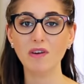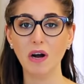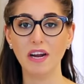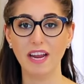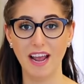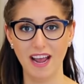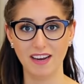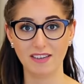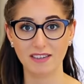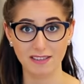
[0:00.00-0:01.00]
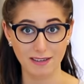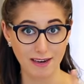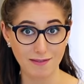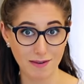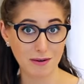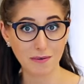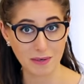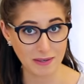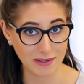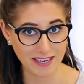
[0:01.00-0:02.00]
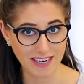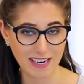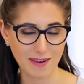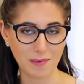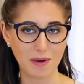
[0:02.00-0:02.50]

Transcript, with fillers: on hand because you never know when you're gonna need